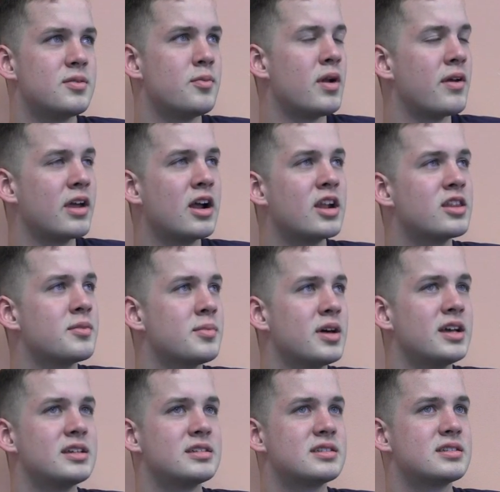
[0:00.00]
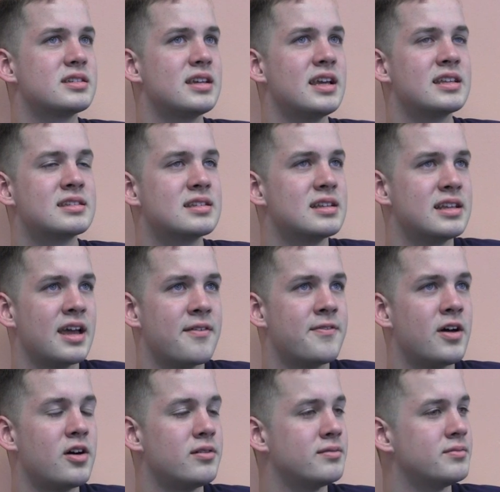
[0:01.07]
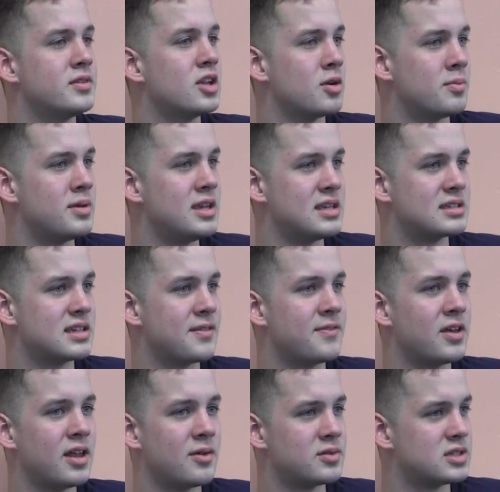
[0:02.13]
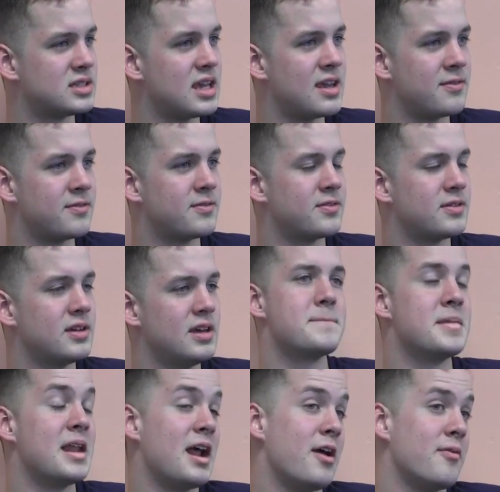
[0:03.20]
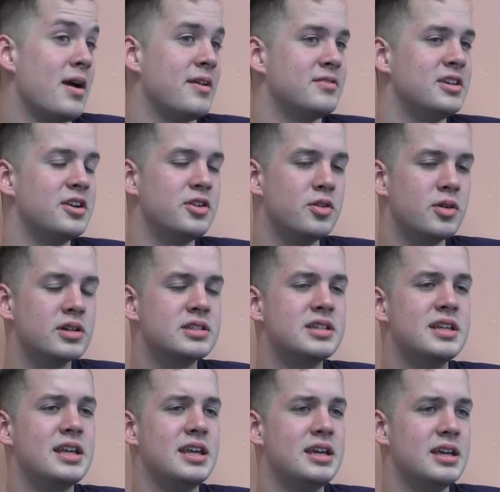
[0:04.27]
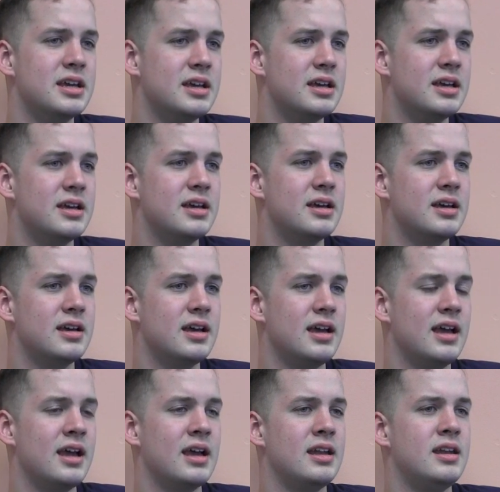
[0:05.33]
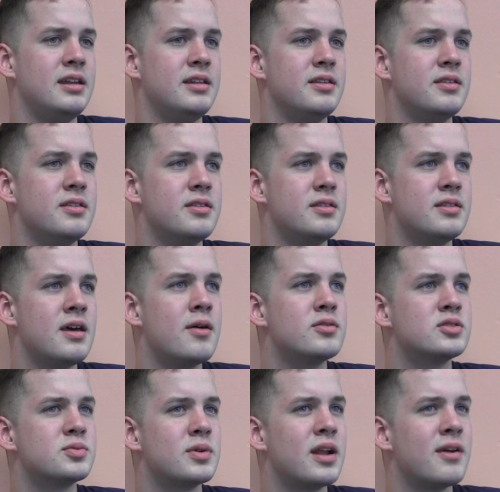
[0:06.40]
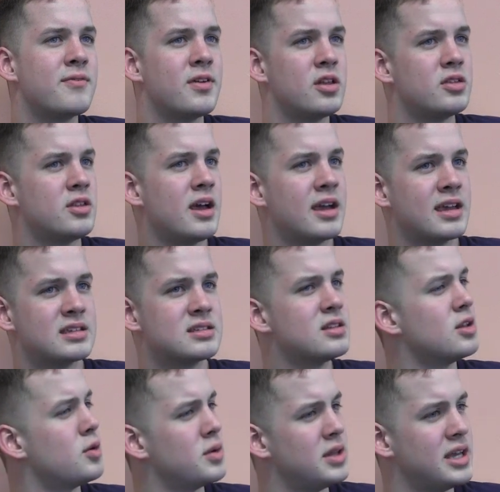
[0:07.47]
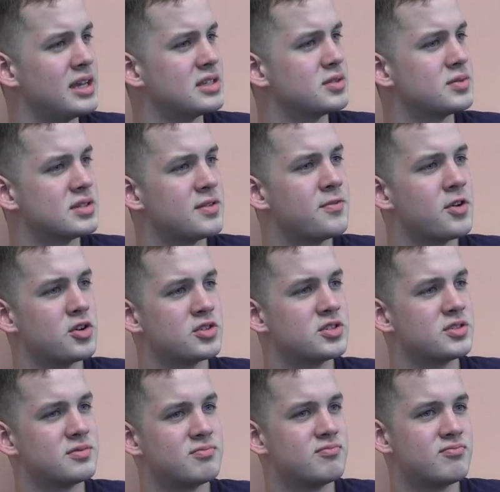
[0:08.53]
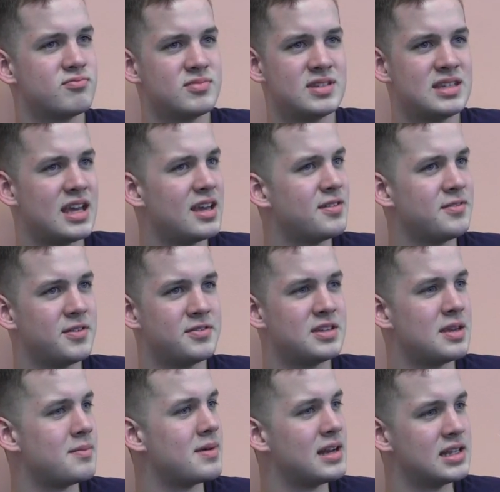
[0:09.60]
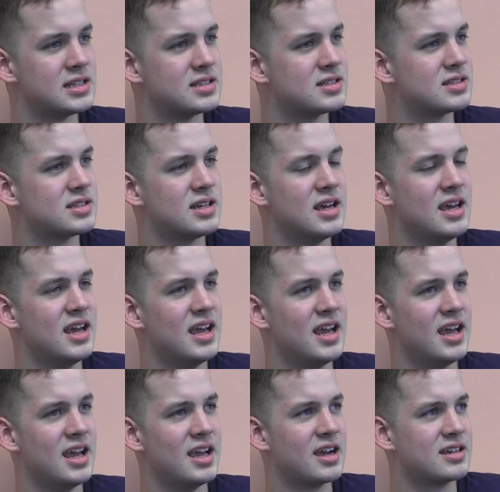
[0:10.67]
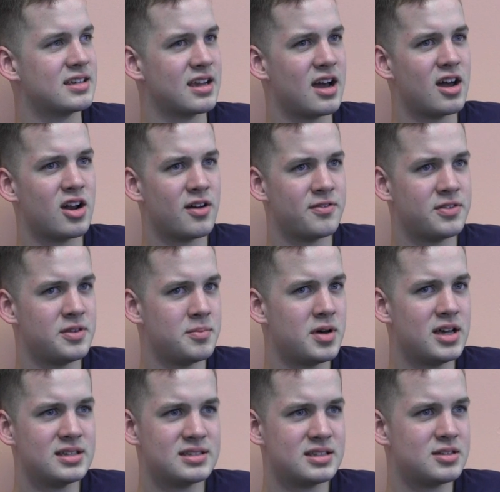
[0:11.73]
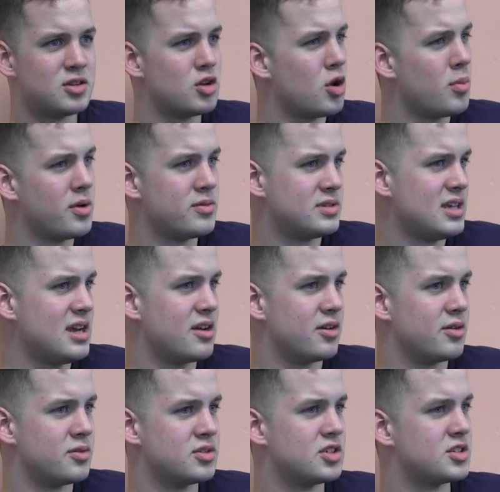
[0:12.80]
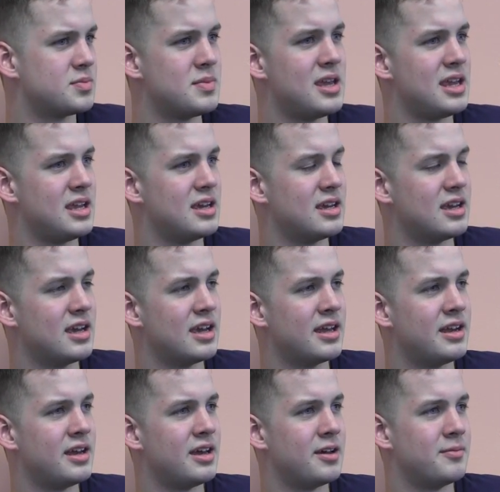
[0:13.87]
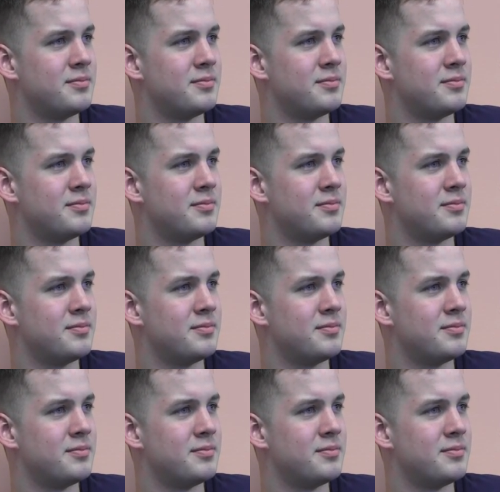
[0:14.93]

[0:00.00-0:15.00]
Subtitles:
when I got on the bus, instantly I felt, peace. I felt I was safe. Then I arrived here in New York City, and that was when I felt, I guess, the loneliest. It was the first 10, 15 minutes, because I got off the bus and nobody was there. It was just me, and